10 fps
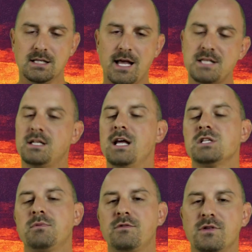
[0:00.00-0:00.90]
Last
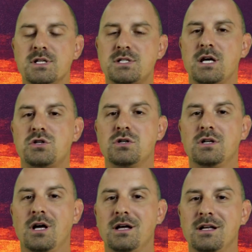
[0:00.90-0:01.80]
announcement for this
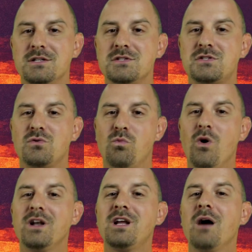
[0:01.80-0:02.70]
section is
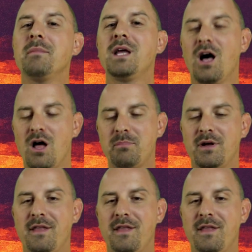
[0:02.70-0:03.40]
one coming up,